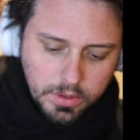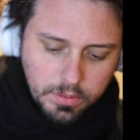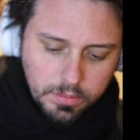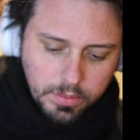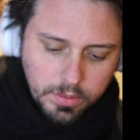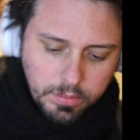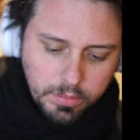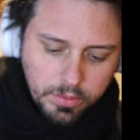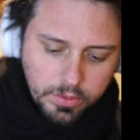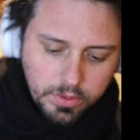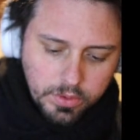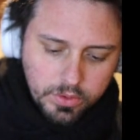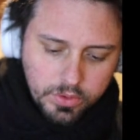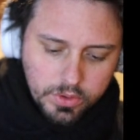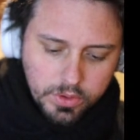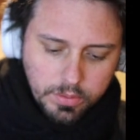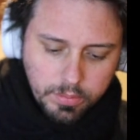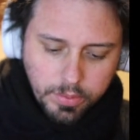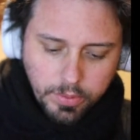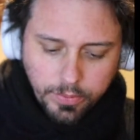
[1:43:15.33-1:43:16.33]
People
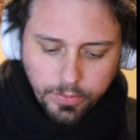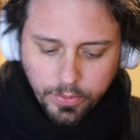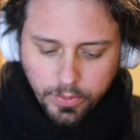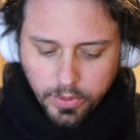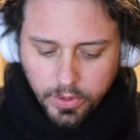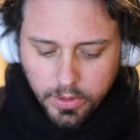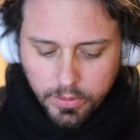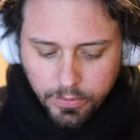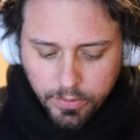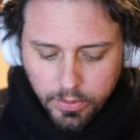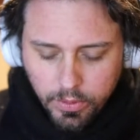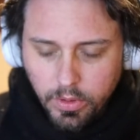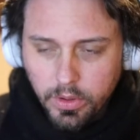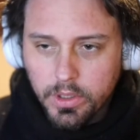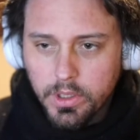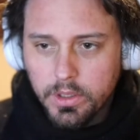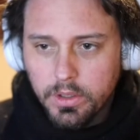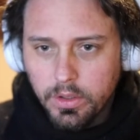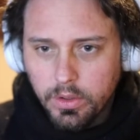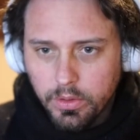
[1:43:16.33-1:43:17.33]
usually prefer it if you
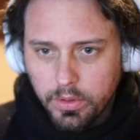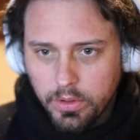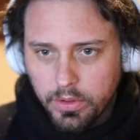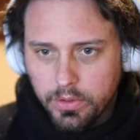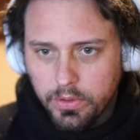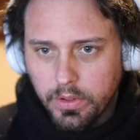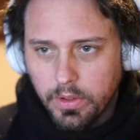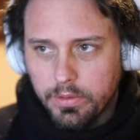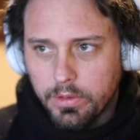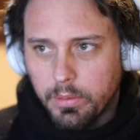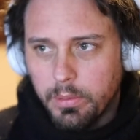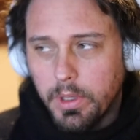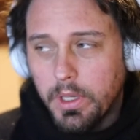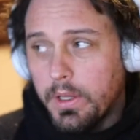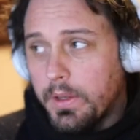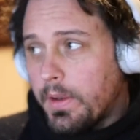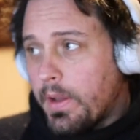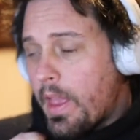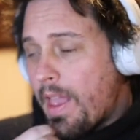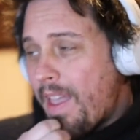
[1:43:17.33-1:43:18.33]
already know your stuff a bit.